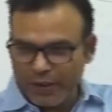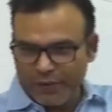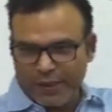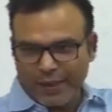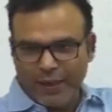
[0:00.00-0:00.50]

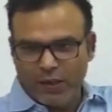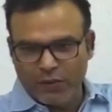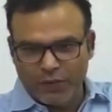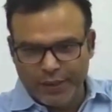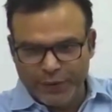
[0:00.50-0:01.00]
wherever tide
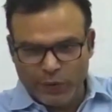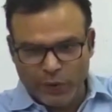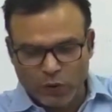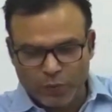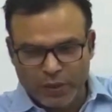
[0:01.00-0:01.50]
the word is
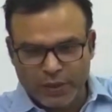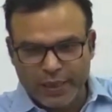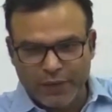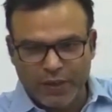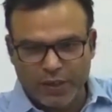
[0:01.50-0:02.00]
used means
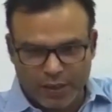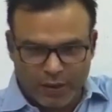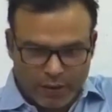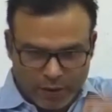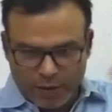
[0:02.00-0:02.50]

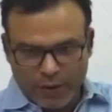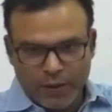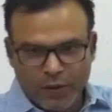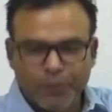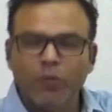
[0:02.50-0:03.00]
gravitational
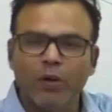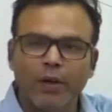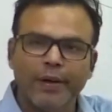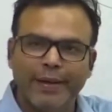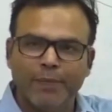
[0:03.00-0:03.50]

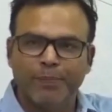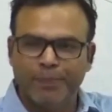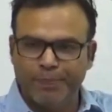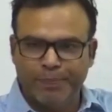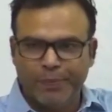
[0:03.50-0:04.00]
pull,
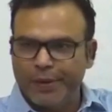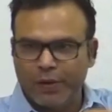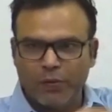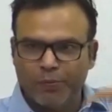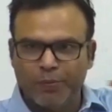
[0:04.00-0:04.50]

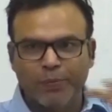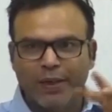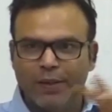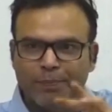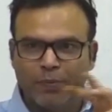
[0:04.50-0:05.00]

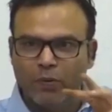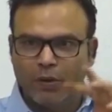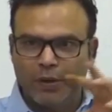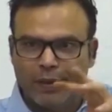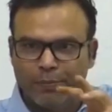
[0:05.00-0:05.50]
by the
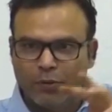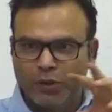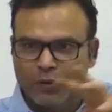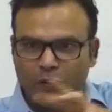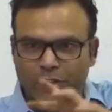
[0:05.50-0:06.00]
pull and
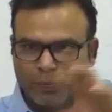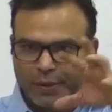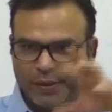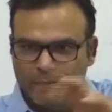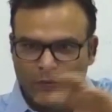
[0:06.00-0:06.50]
push caused
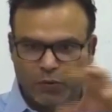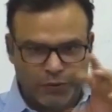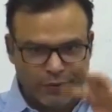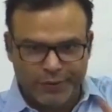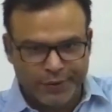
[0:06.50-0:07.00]
by the
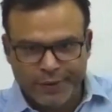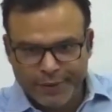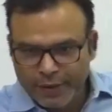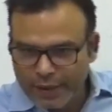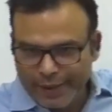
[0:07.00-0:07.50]
moon
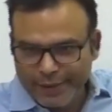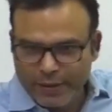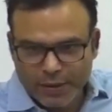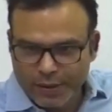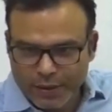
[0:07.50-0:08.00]
and
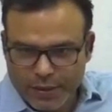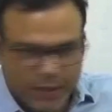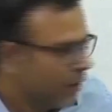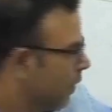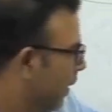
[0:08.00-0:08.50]
the sun,
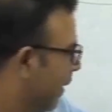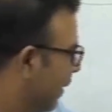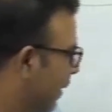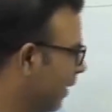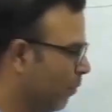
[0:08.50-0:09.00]
isn't it?
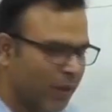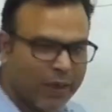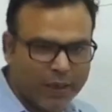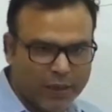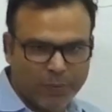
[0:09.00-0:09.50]
And
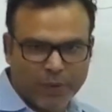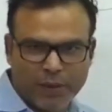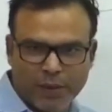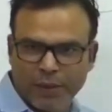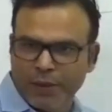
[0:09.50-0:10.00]
chemical energy
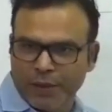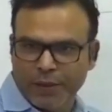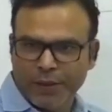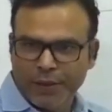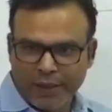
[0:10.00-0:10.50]
means
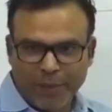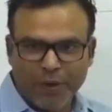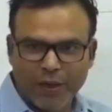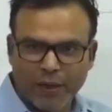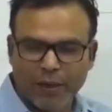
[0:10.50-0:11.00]
there
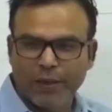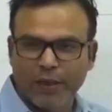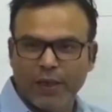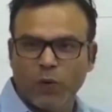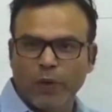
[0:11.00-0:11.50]

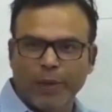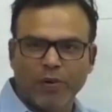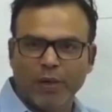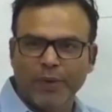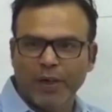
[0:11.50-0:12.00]
are two
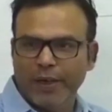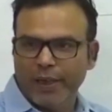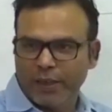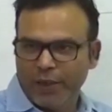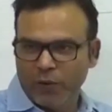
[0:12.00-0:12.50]
types of chemical
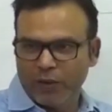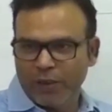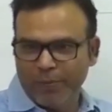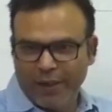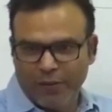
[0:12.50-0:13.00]
reaction,
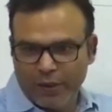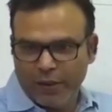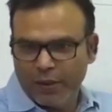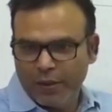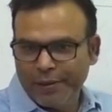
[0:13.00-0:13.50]
endothermic and
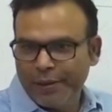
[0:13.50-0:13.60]
what?